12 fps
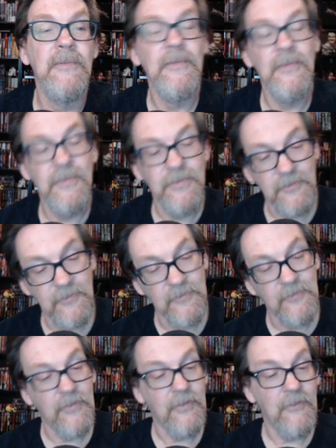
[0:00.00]

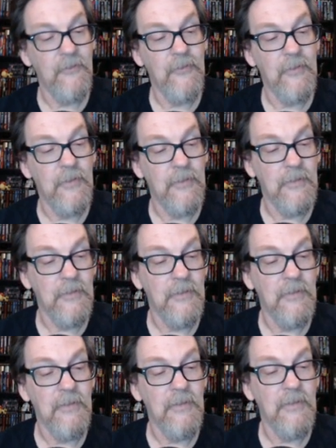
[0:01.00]

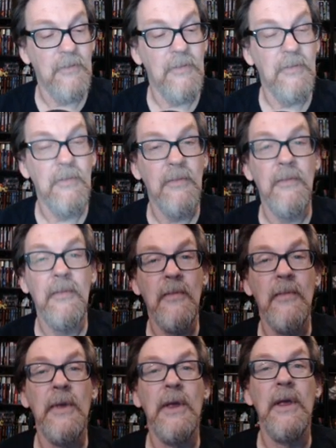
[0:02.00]

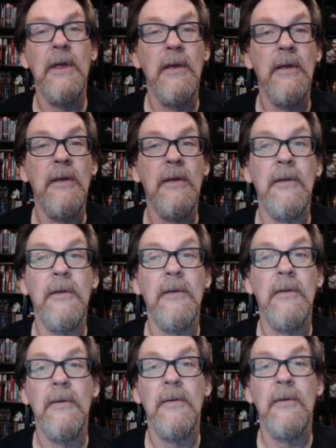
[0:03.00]

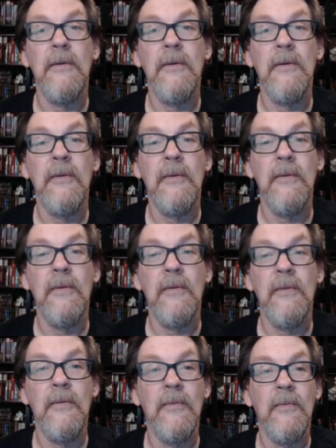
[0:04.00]

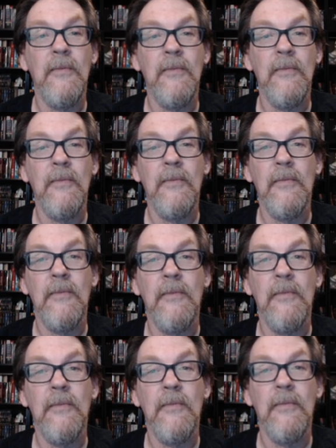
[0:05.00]
(silence)